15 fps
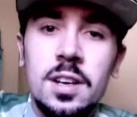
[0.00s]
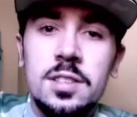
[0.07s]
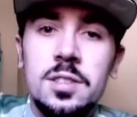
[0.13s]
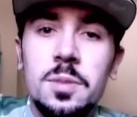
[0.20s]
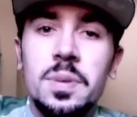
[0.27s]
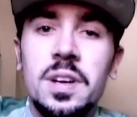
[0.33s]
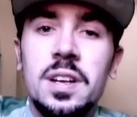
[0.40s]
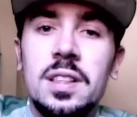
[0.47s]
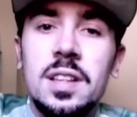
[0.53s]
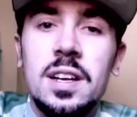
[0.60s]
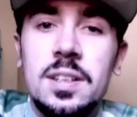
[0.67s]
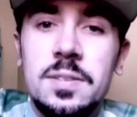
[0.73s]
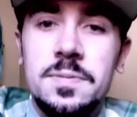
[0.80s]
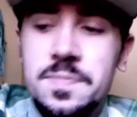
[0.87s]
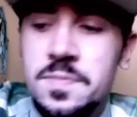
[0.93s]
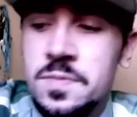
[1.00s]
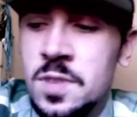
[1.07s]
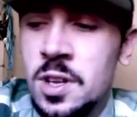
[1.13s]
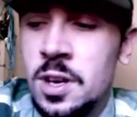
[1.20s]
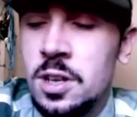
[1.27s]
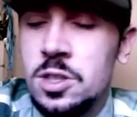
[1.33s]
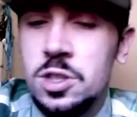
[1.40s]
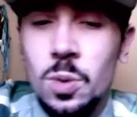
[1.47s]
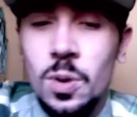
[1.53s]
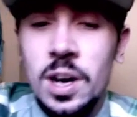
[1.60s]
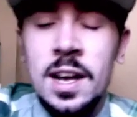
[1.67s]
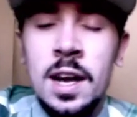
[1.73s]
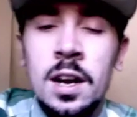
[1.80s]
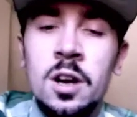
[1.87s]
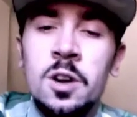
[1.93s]
it's a big thing. So I
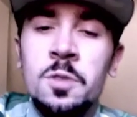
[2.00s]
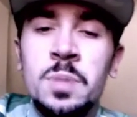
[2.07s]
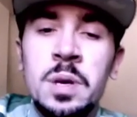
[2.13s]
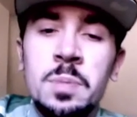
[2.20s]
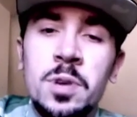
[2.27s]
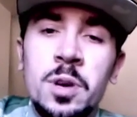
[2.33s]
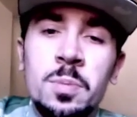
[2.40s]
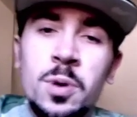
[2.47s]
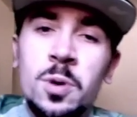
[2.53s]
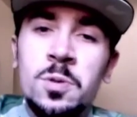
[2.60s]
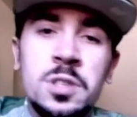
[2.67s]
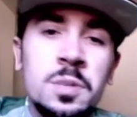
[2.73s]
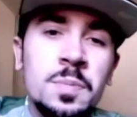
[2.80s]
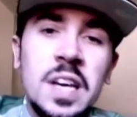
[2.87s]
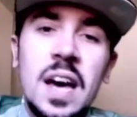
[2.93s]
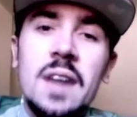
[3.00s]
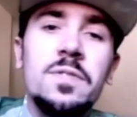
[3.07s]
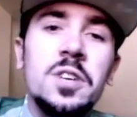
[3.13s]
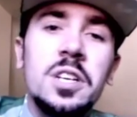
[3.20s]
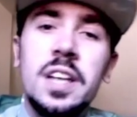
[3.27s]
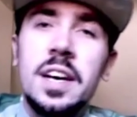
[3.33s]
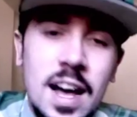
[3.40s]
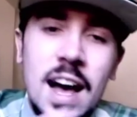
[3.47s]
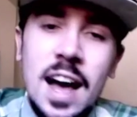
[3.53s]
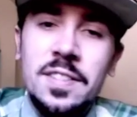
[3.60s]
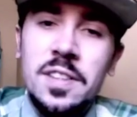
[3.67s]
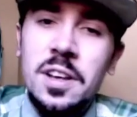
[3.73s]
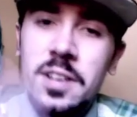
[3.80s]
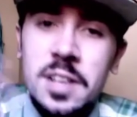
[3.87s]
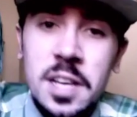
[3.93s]
get a lot of people approaching me every day
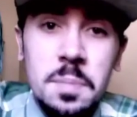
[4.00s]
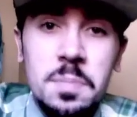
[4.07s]
and they'll hit